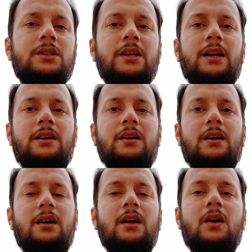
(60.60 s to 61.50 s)

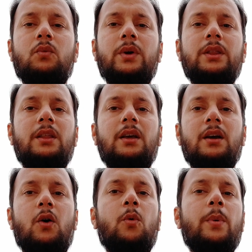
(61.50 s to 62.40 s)
that when they
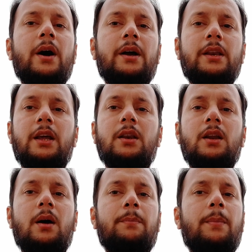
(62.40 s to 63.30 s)
opine
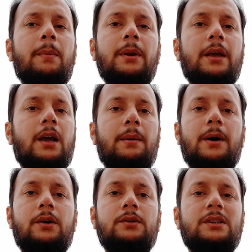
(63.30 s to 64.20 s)
in public
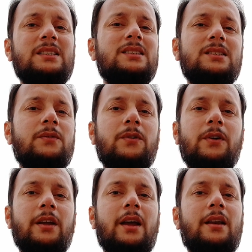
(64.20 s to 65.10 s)
about
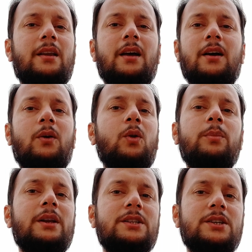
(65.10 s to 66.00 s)
suffering and
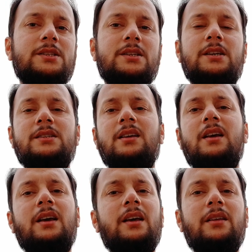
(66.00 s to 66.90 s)
global injustice,
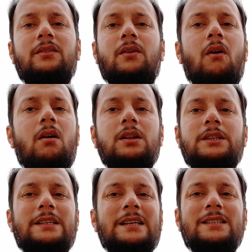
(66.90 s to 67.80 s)
it is all
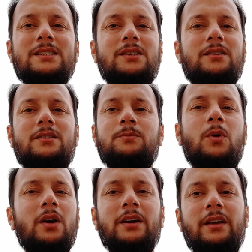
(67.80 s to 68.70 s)
gesture
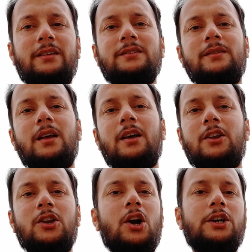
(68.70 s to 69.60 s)
politics,
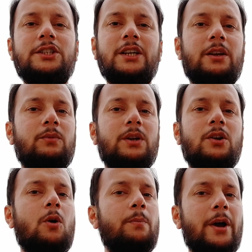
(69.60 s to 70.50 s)
not genuine
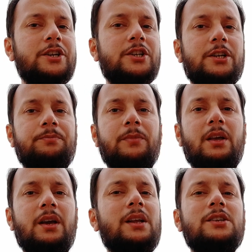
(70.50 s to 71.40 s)
compassion.
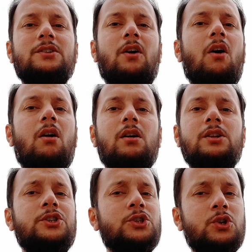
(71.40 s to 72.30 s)
It is
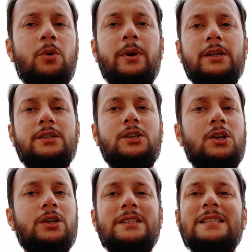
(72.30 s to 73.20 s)
all showbiz,
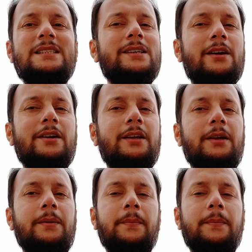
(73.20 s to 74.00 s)
not sincerity."